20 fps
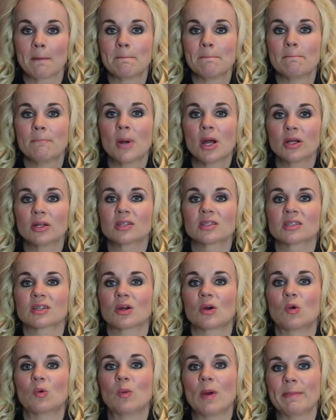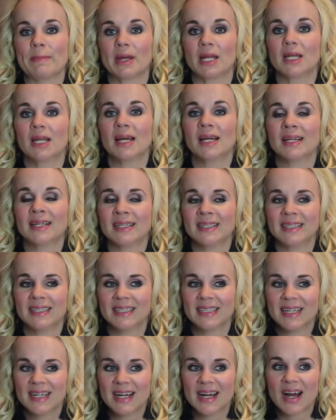most women
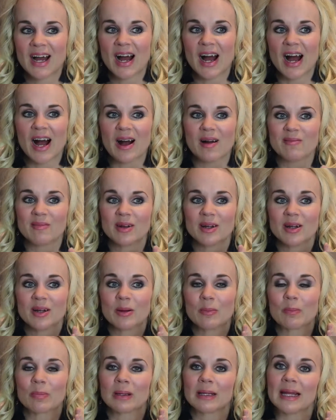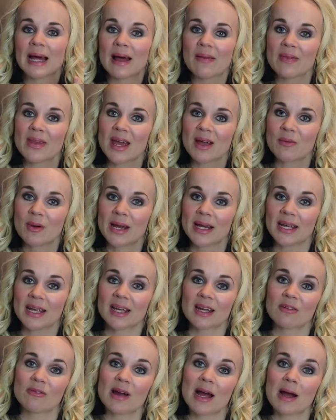plan their
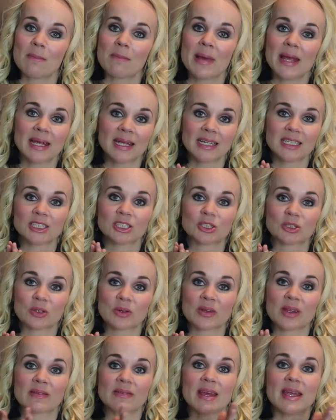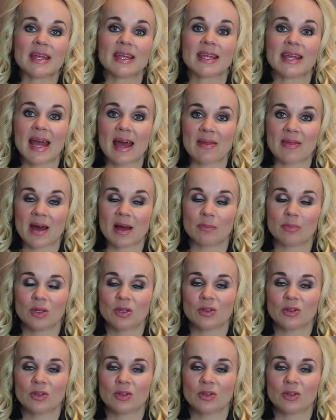wedding around making sure that they get that